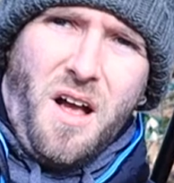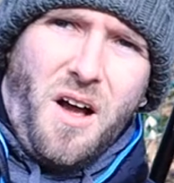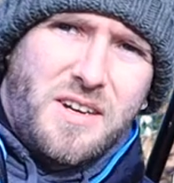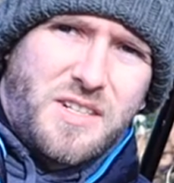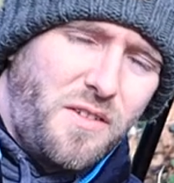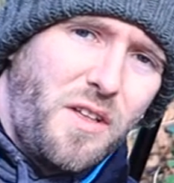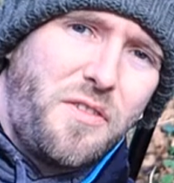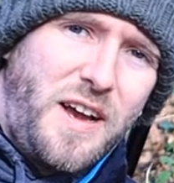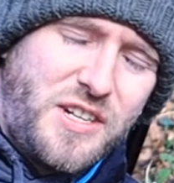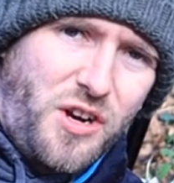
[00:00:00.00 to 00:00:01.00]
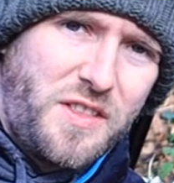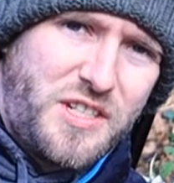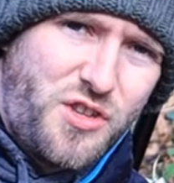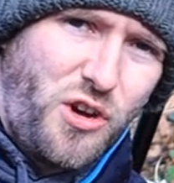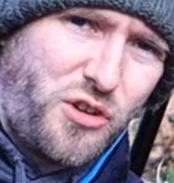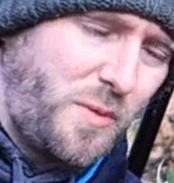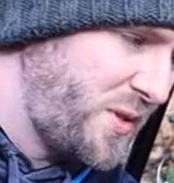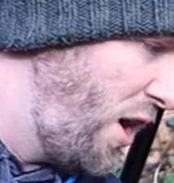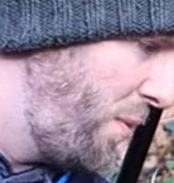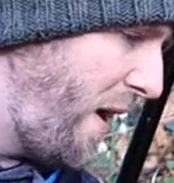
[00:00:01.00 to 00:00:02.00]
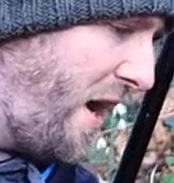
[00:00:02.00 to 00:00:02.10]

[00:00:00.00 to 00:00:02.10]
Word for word: All right, so I've got the first shot of this snowdrop set up.